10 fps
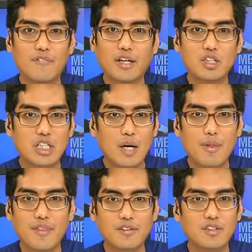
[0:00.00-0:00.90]
If you can share
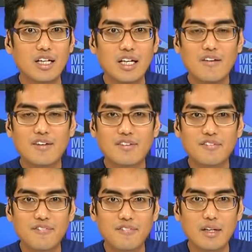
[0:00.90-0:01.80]
with us if
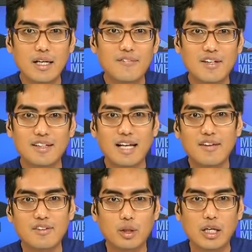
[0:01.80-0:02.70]
there's a
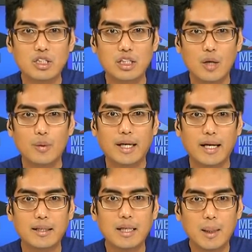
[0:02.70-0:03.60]
last location that we
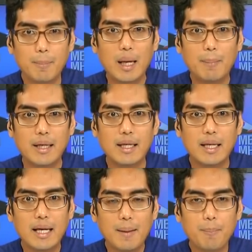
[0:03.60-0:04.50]
can maybe,
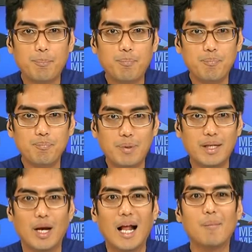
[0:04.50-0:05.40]
you
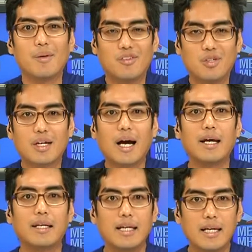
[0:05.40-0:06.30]
know, help us to
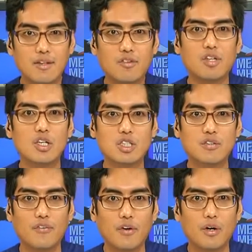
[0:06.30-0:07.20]
guide in search
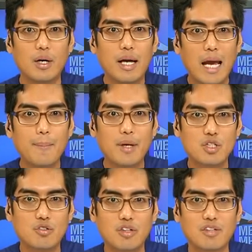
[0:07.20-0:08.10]
for
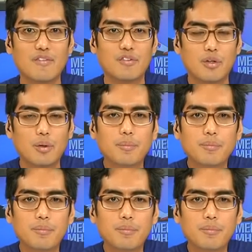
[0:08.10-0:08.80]
MH370.